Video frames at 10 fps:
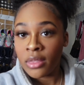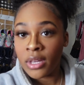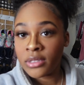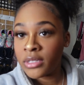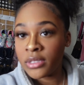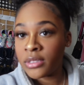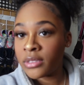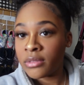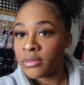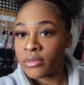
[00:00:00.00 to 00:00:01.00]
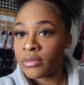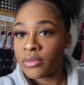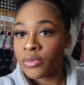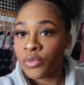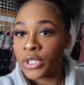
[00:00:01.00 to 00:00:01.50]
that's just
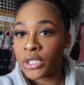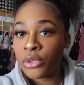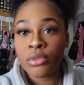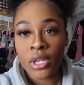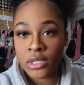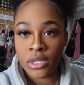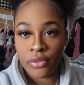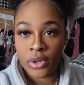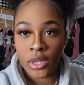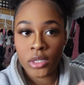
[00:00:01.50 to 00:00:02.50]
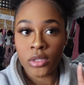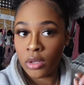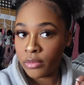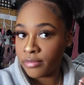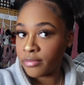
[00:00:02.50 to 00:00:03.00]
we just do things differently
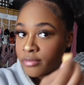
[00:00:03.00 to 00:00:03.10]
so